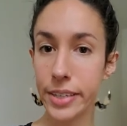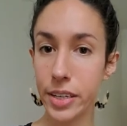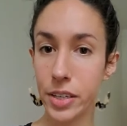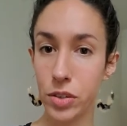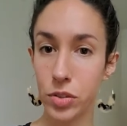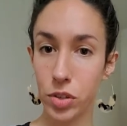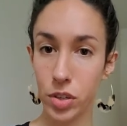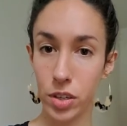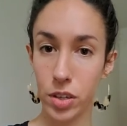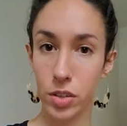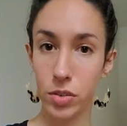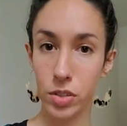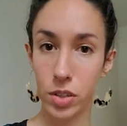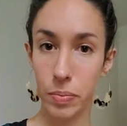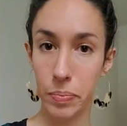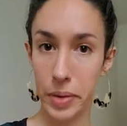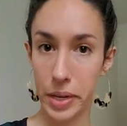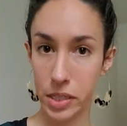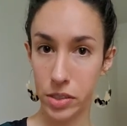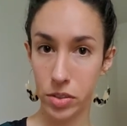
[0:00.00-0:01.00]
I usually use a
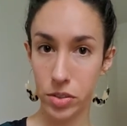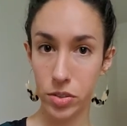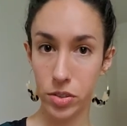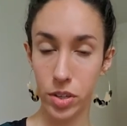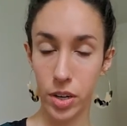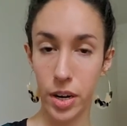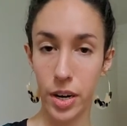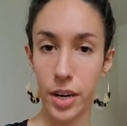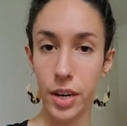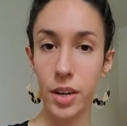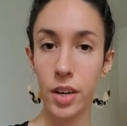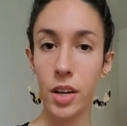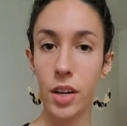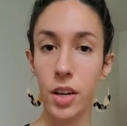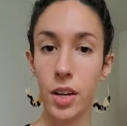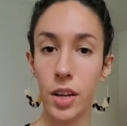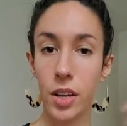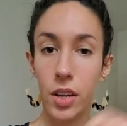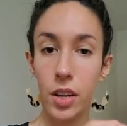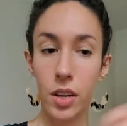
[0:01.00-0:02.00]
mason jar
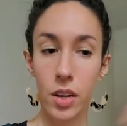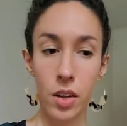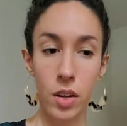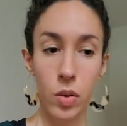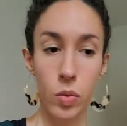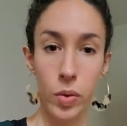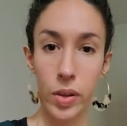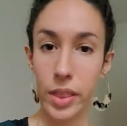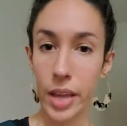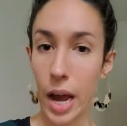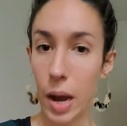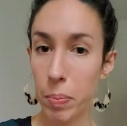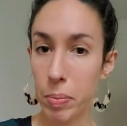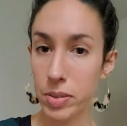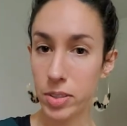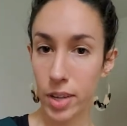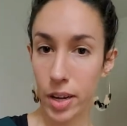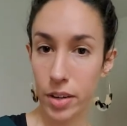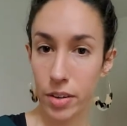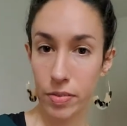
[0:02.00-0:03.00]
with apple
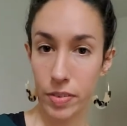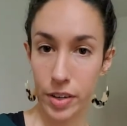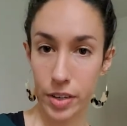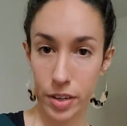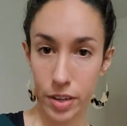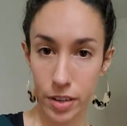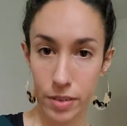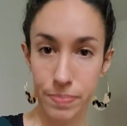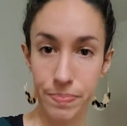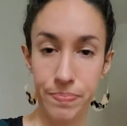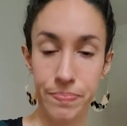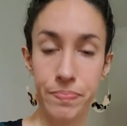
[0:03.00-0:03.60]
cider vinegar